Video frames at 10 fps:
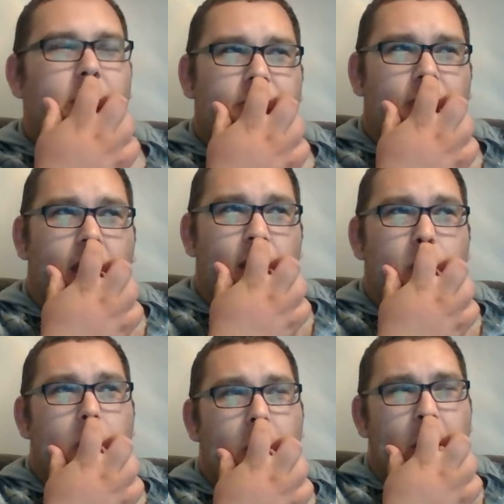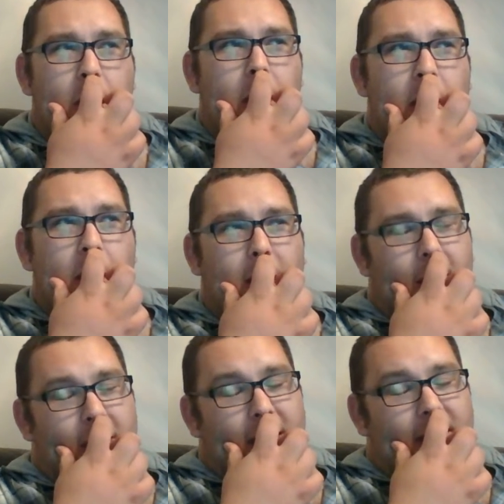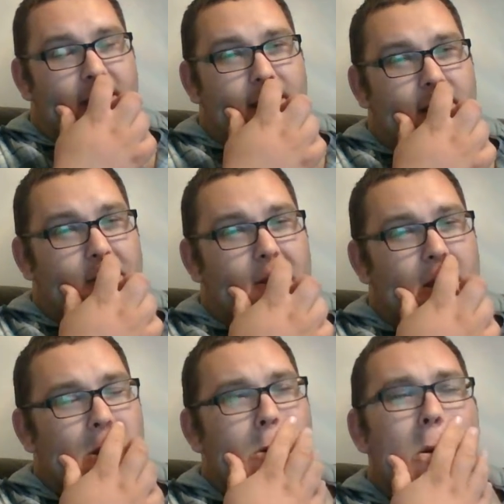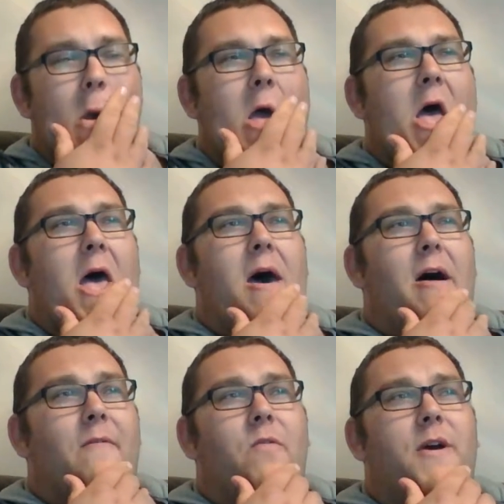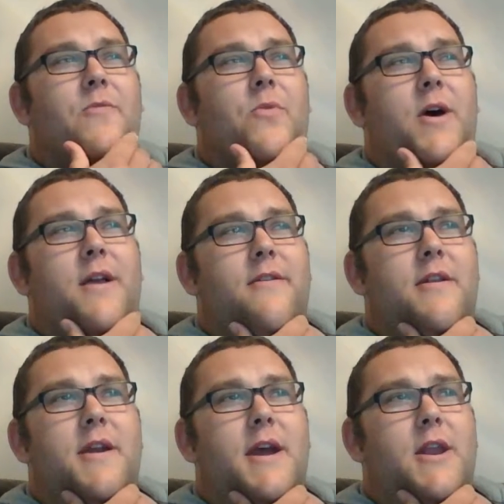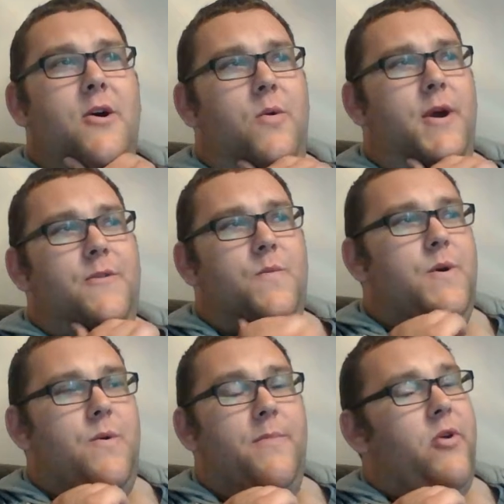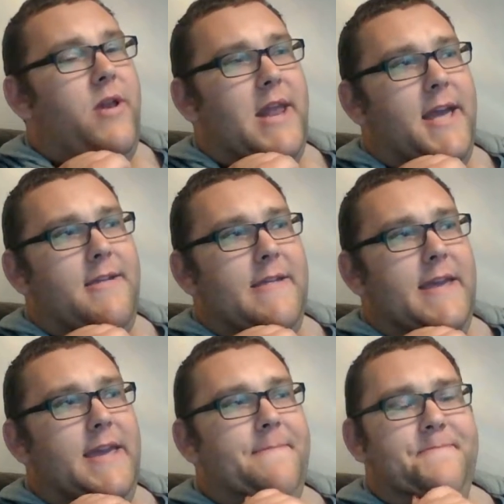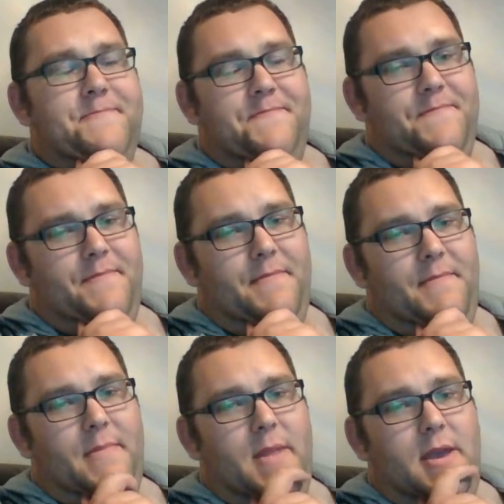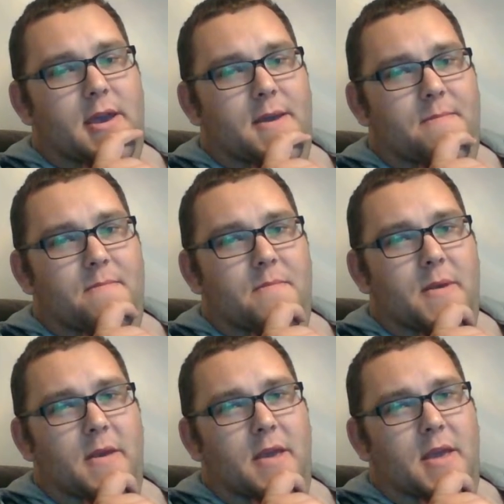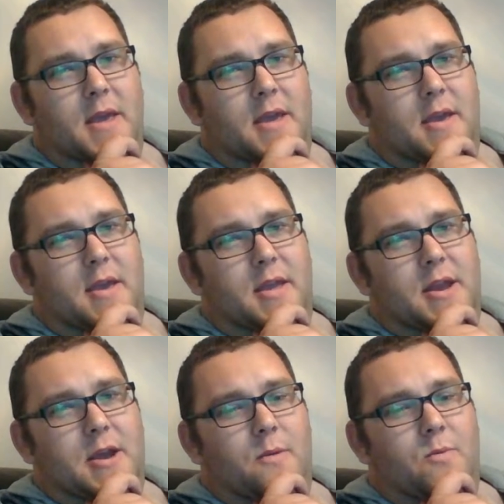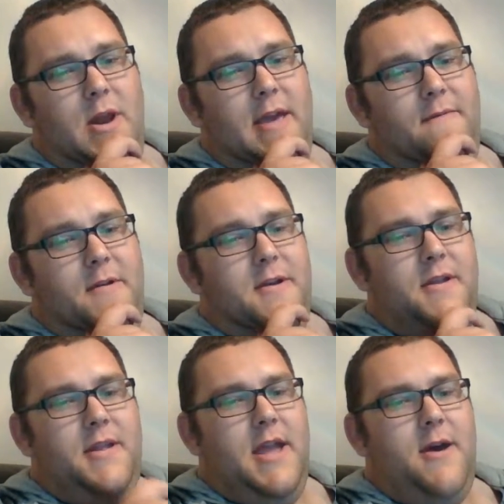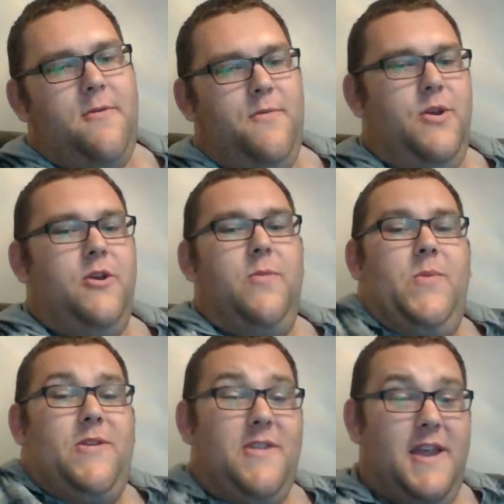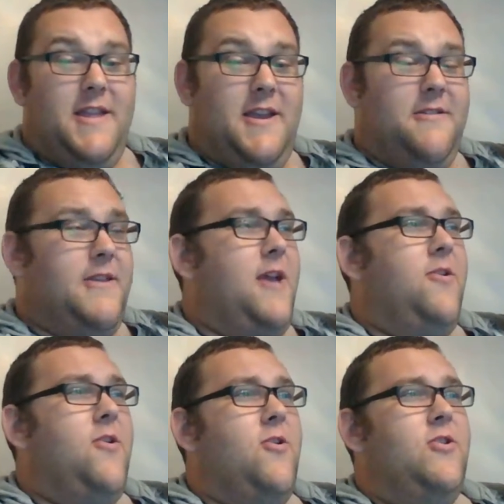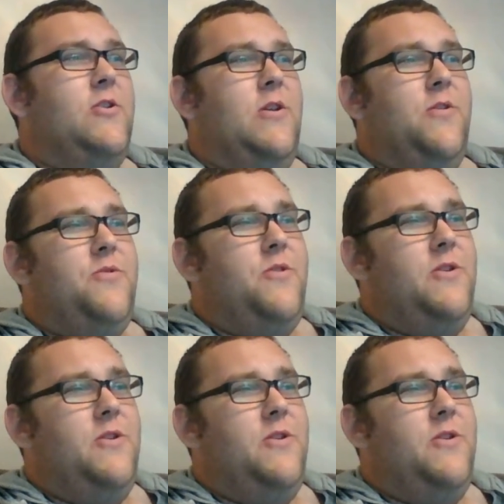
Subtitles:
So, I've always worked and I always will. I'm not lazy. And whatever. Now, you could be sitting there saying, God, you